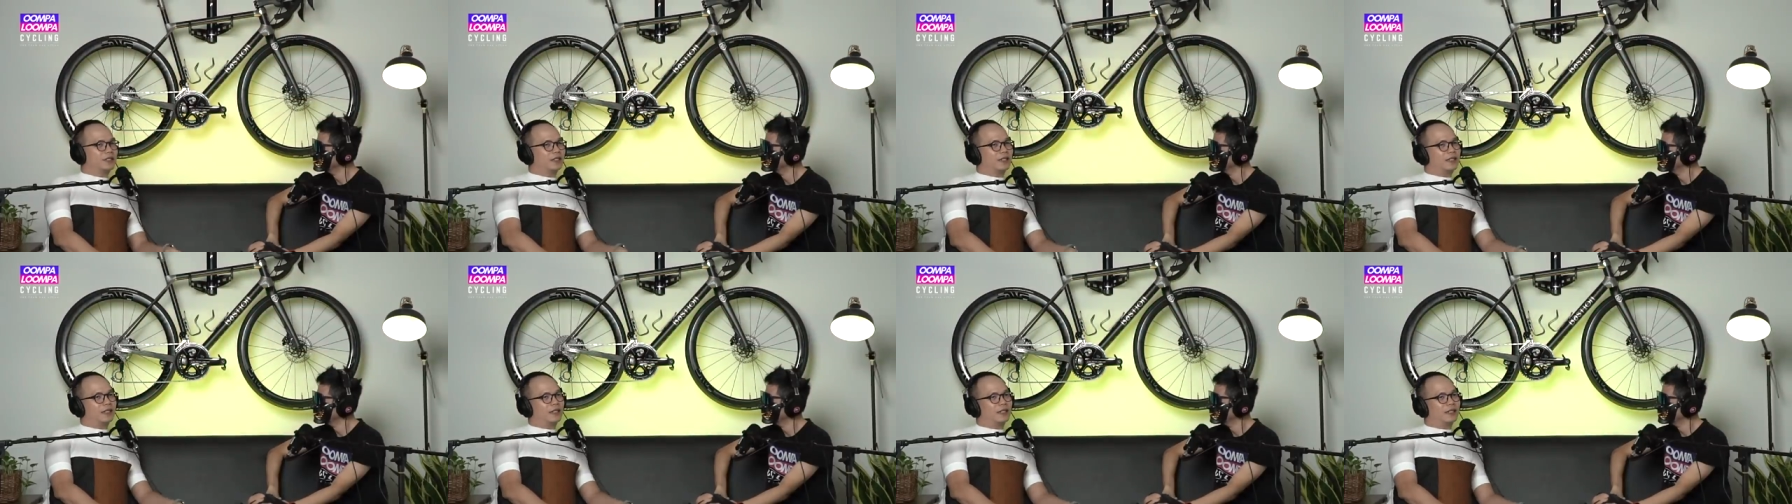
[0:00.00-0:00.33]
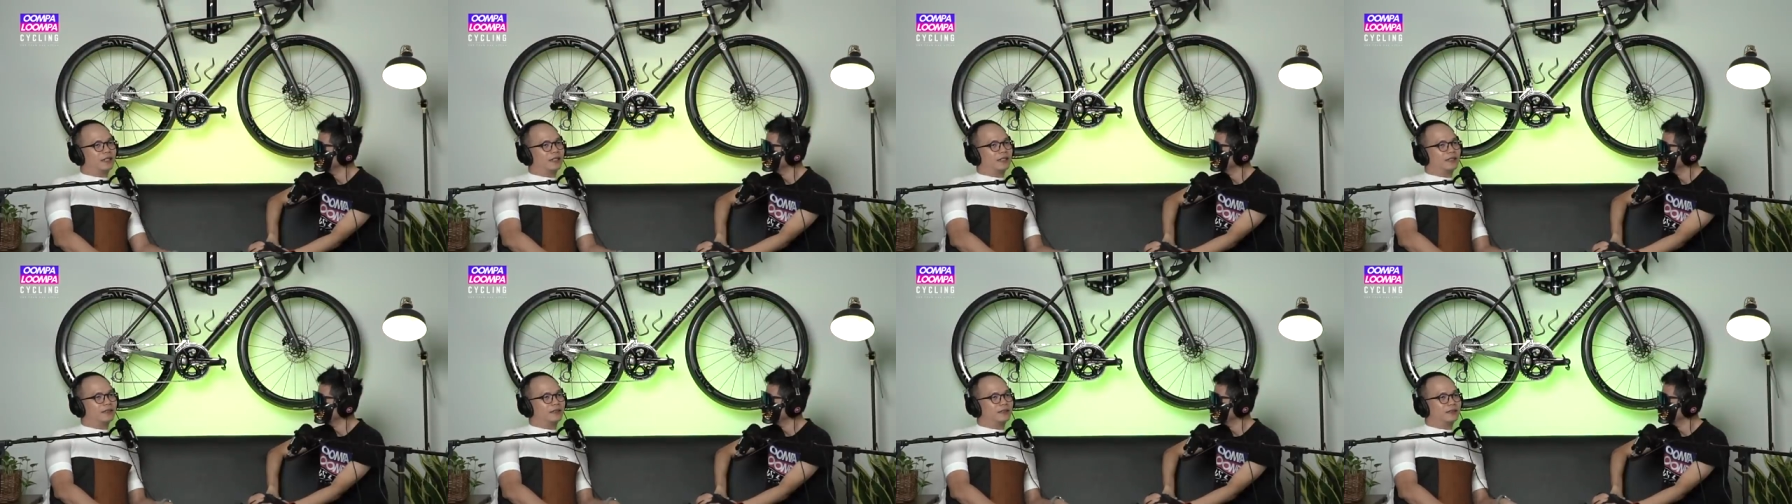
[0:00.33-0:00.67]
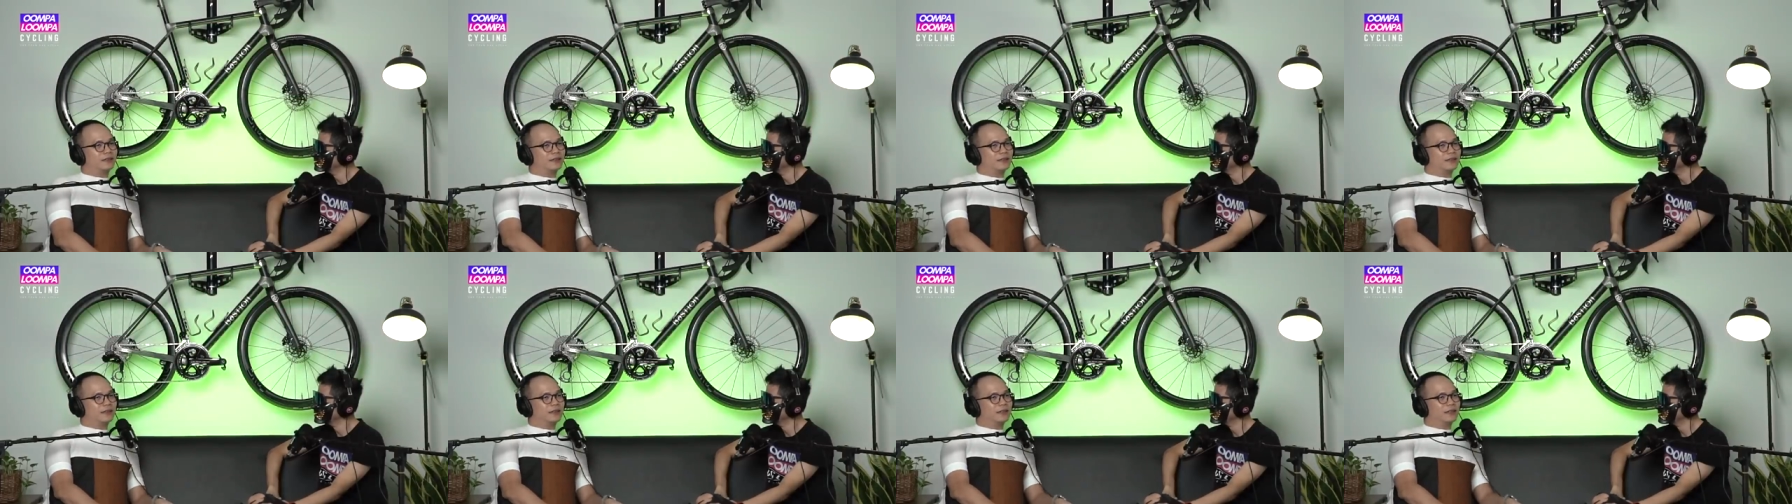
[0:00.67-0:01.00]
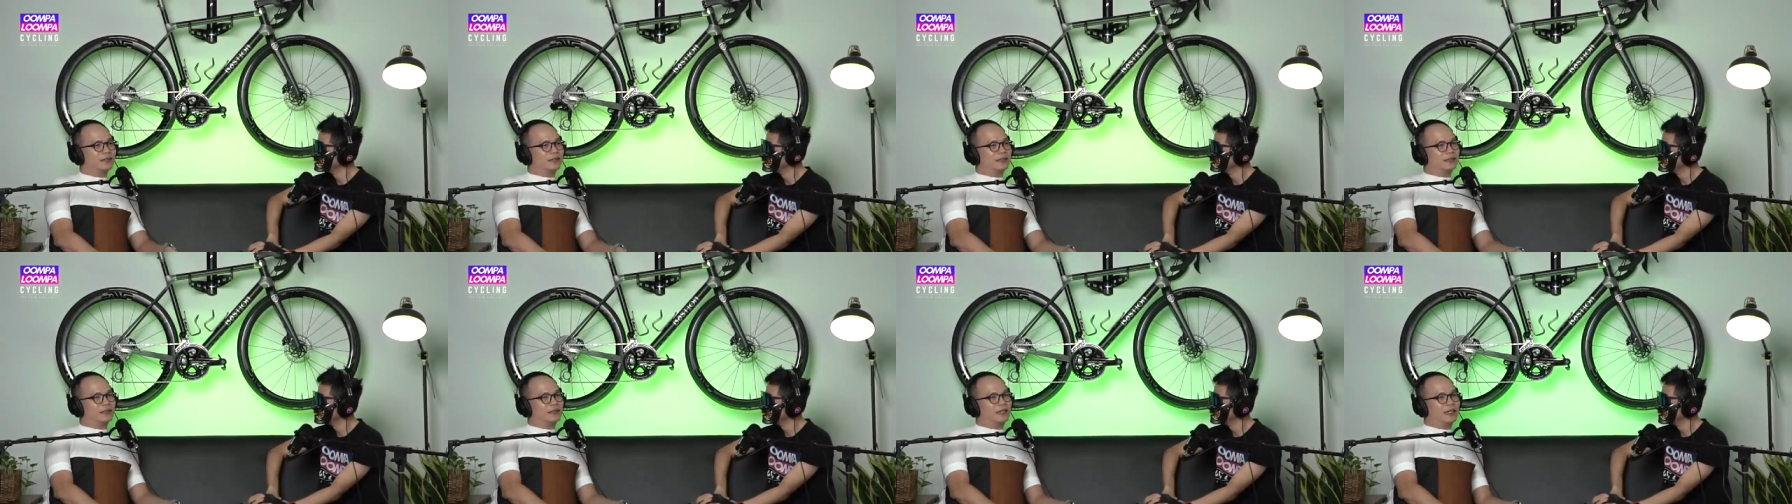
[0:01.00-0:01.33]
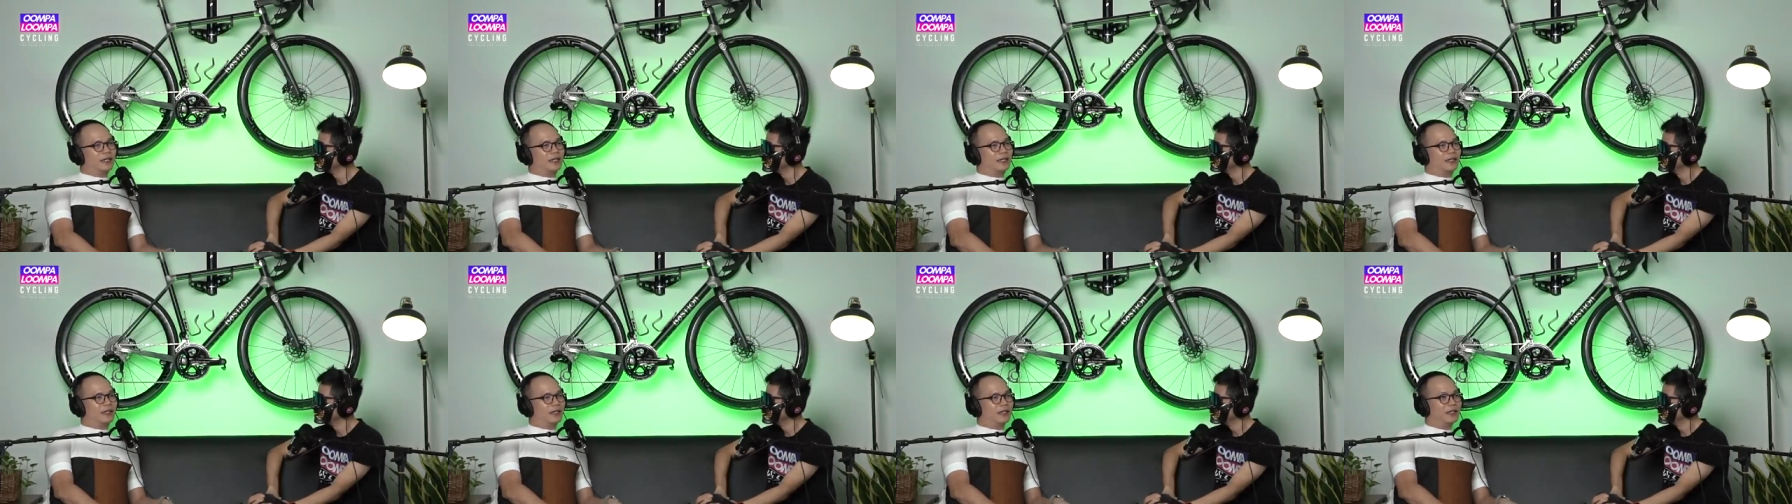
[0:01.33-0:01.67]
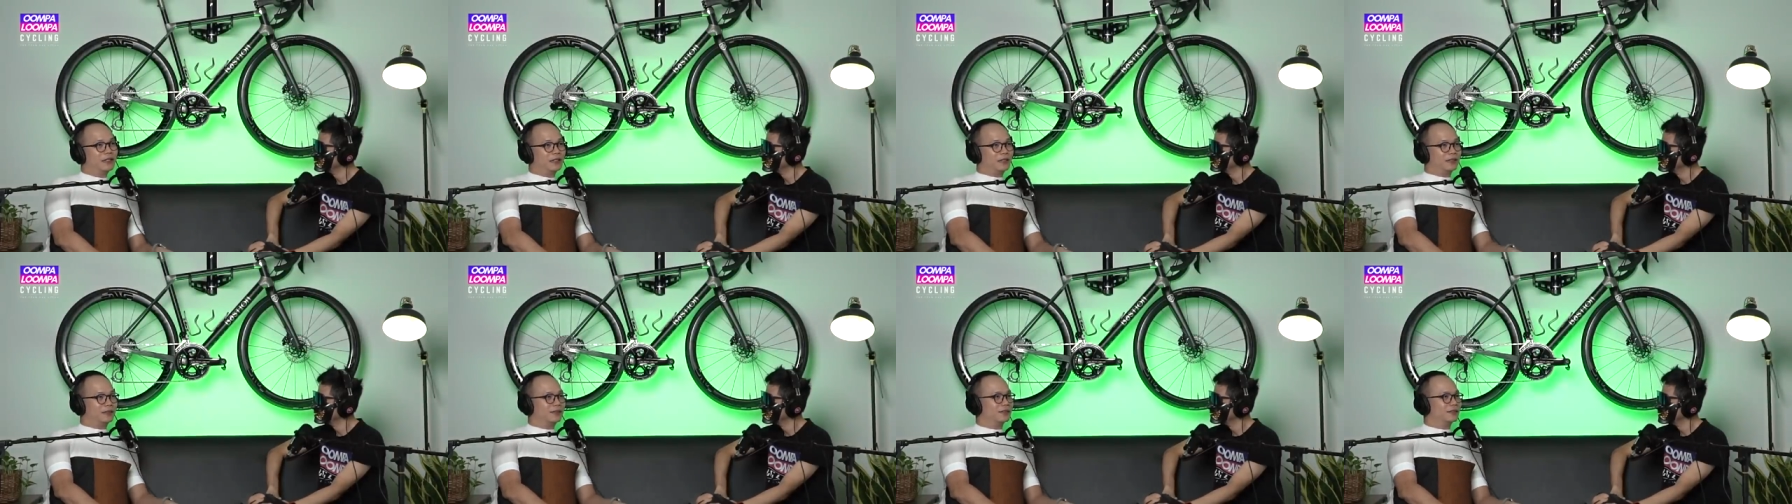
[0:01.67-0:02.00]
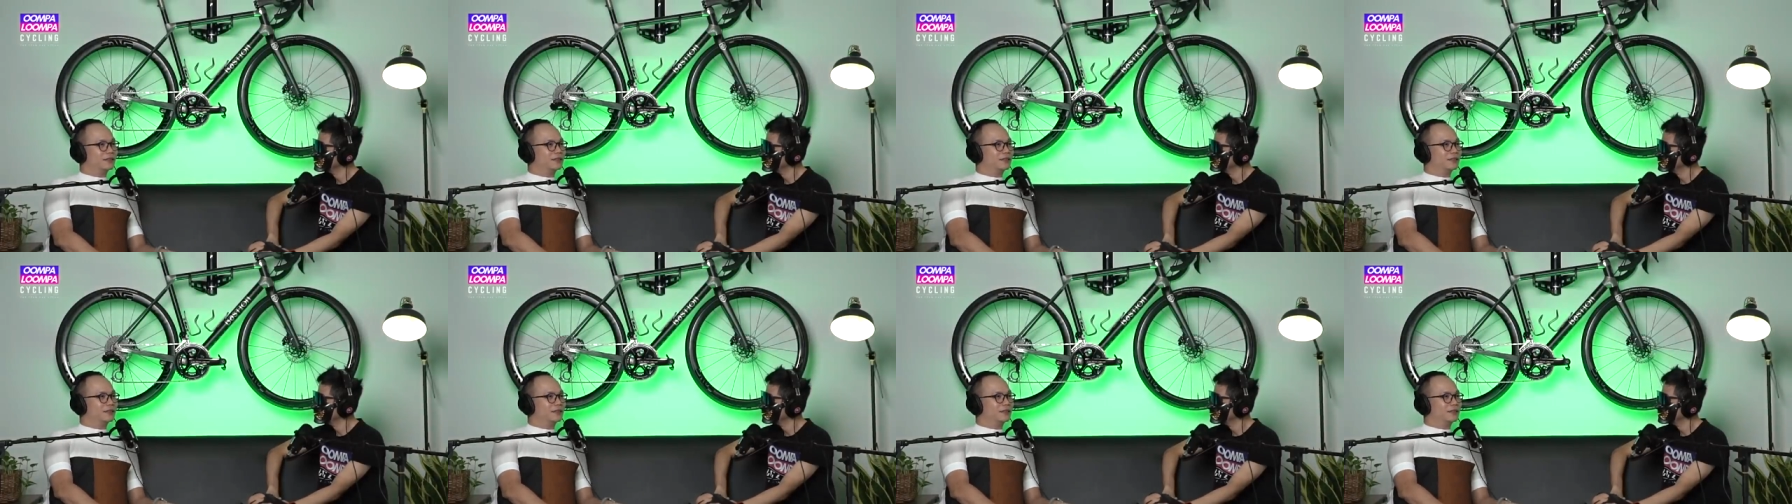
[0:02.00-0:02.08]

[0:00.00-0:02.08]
that, here and there, hey, eh,